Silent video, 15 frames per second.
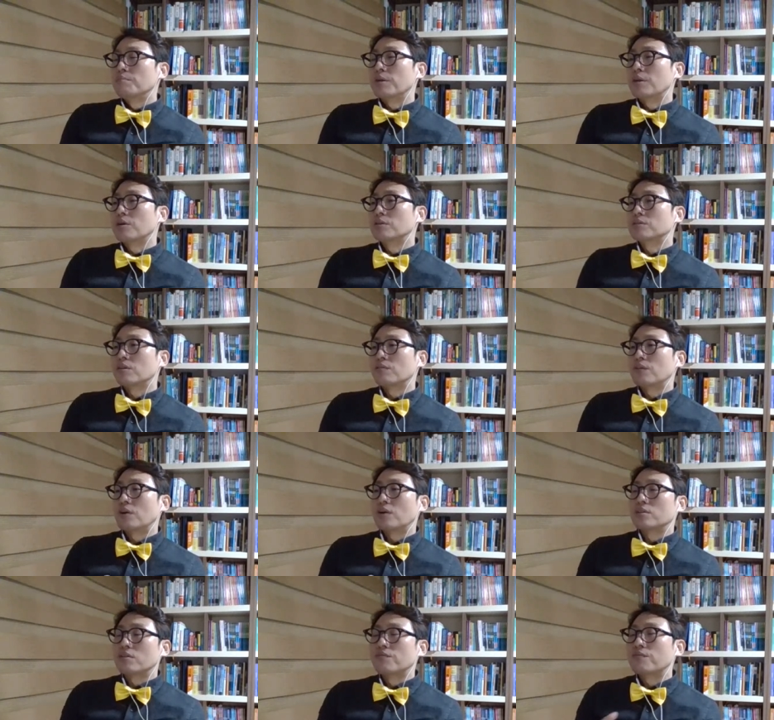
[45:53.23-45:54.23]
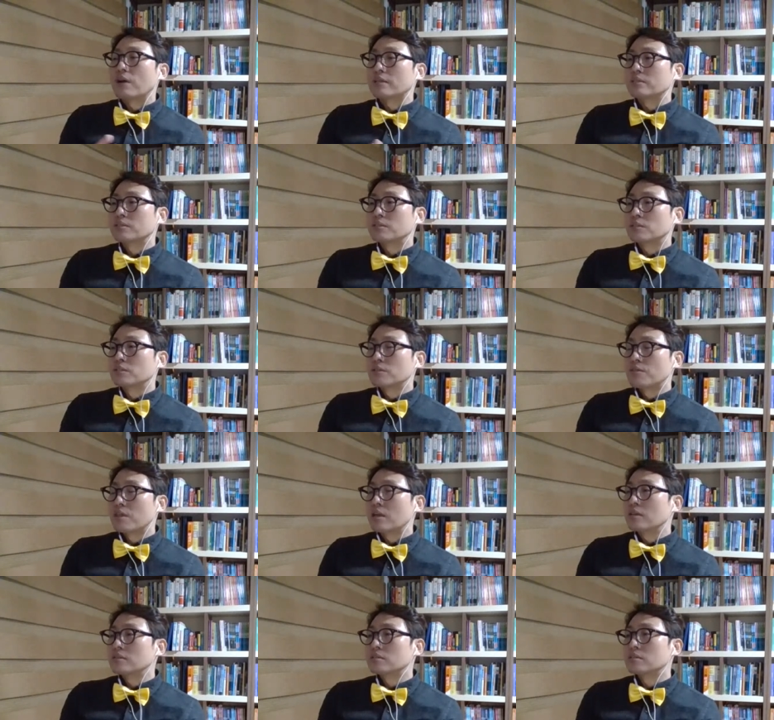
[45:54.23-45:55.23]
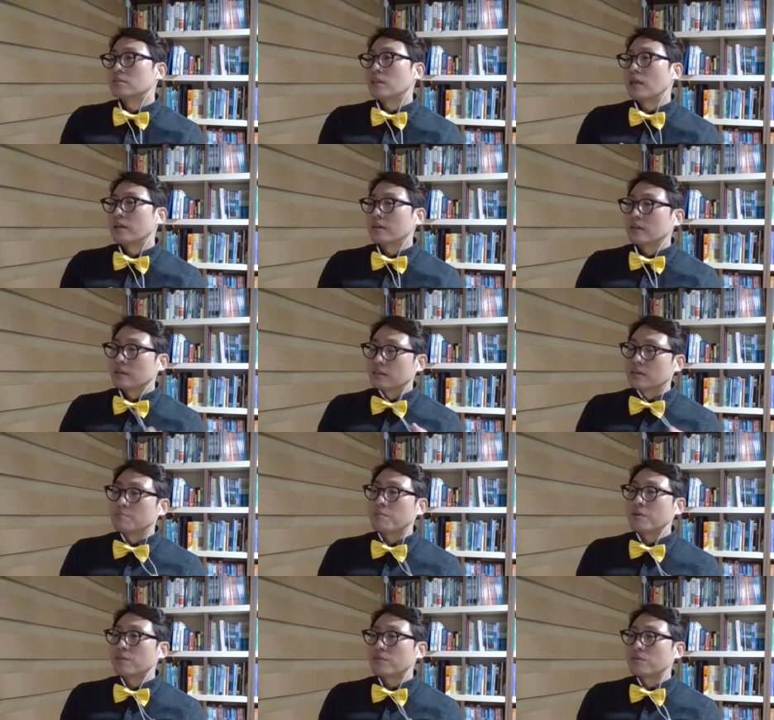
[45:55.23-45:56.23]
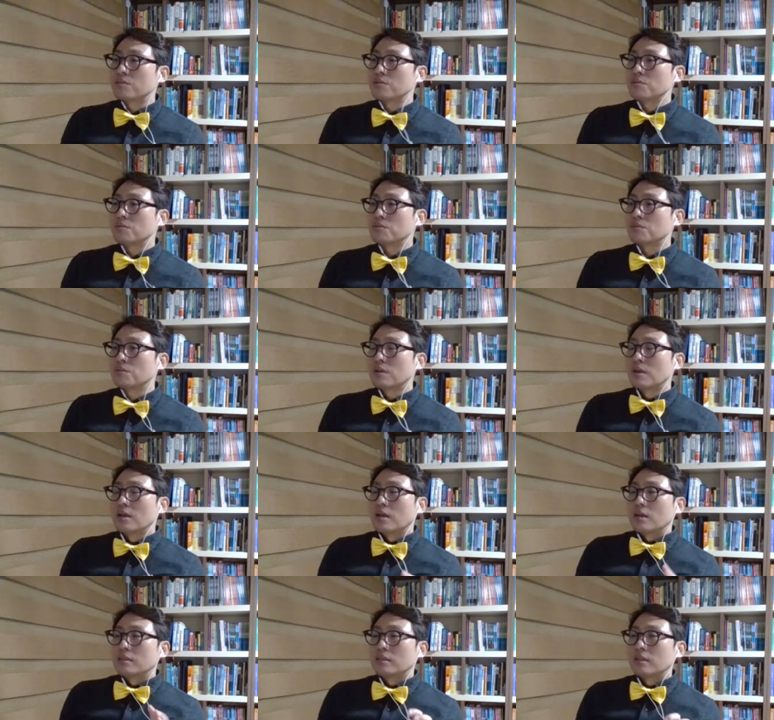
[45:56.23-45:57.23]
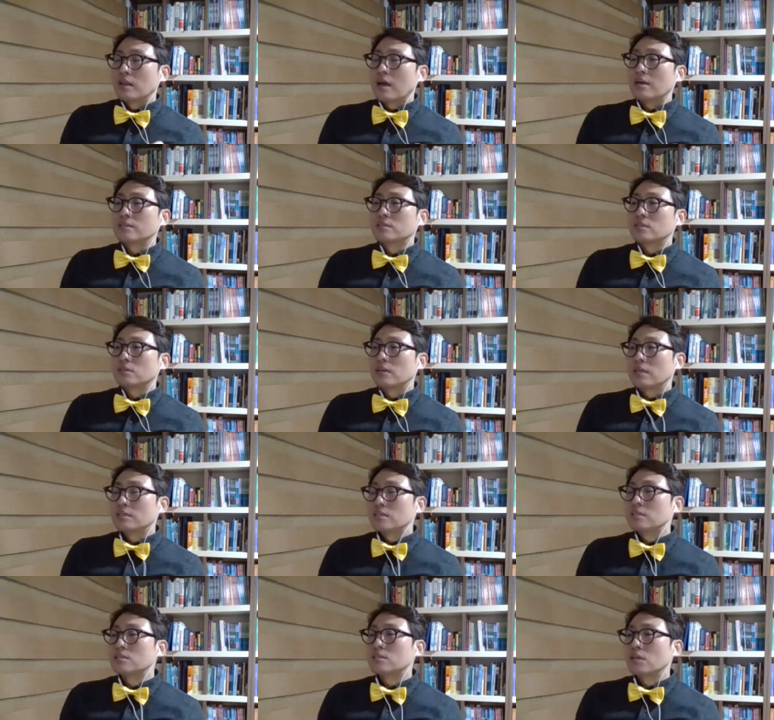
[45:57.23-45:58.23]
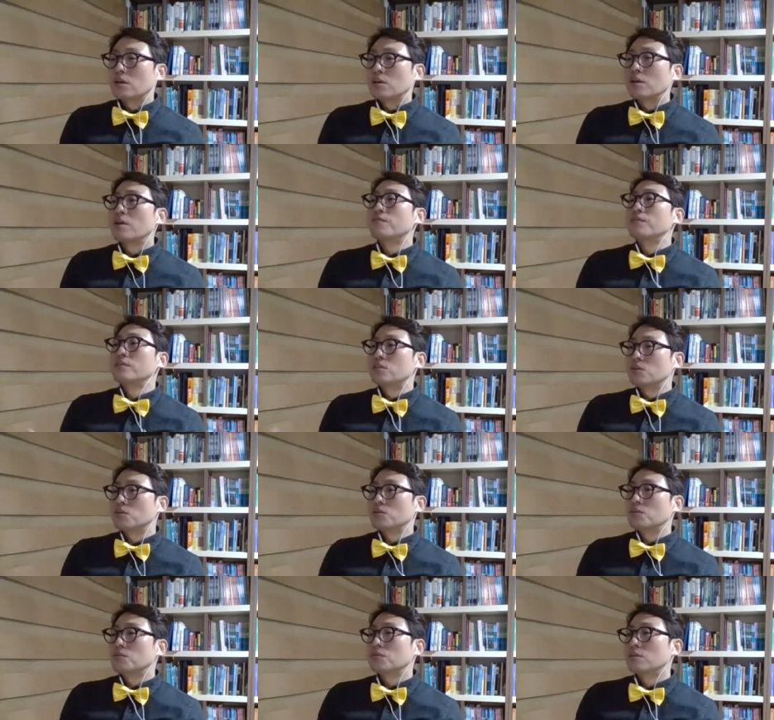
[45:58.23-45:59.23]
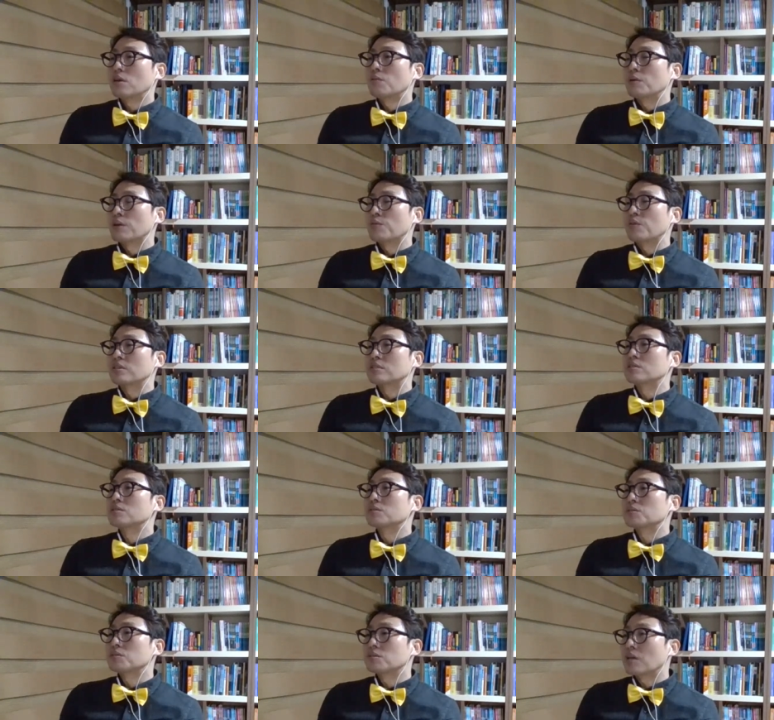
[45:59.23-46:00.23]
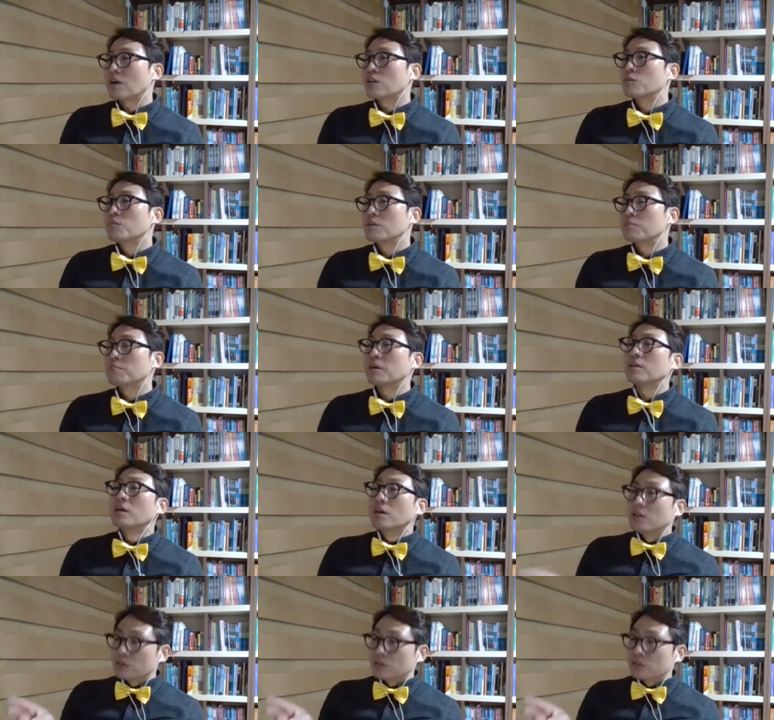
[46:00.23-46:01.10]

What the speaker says: because of the financial things like compared to the last year and this year. If you do, they request a certain document, but